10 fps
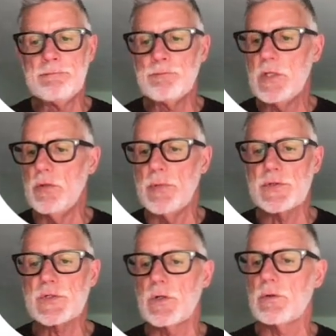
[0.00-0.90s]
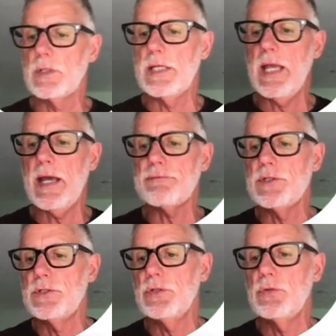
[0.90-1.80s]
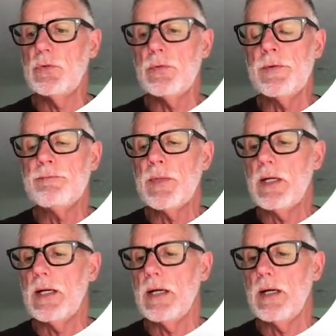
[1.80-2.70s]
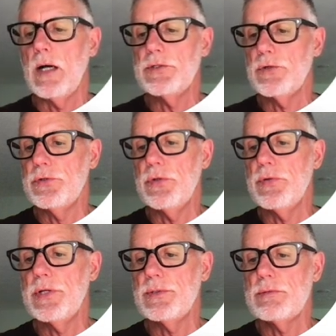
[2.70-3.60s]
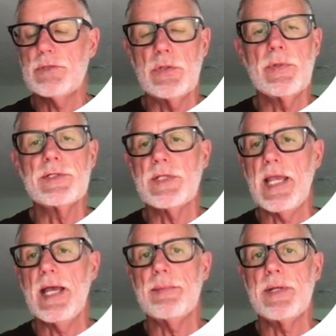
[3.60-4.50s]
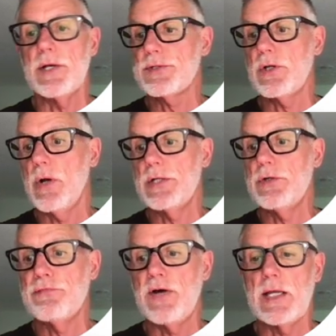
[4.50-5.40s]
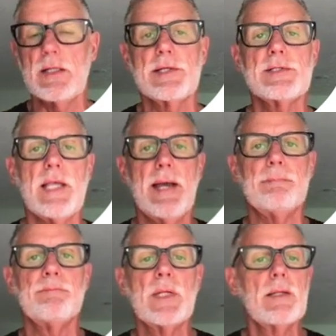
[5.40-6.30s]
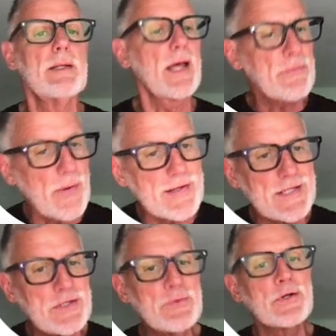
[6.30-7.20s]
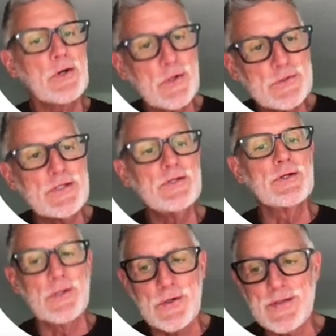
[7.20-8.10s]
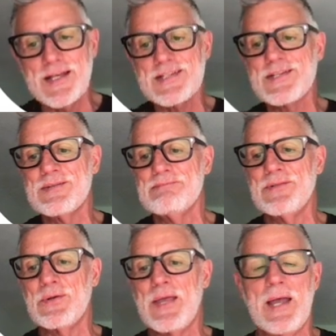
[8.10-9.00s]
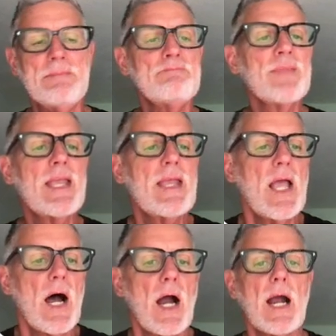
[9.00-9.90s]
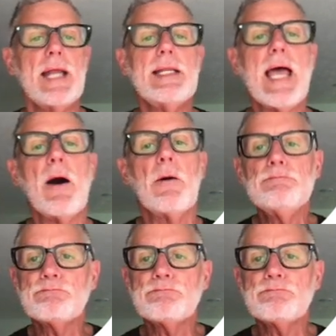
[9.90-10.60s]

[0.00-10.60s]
you'll most certainly have to do on your Unit 2 exam and also on your final exam. Not threatening you, encouraging you to learn this, okay? All right, now,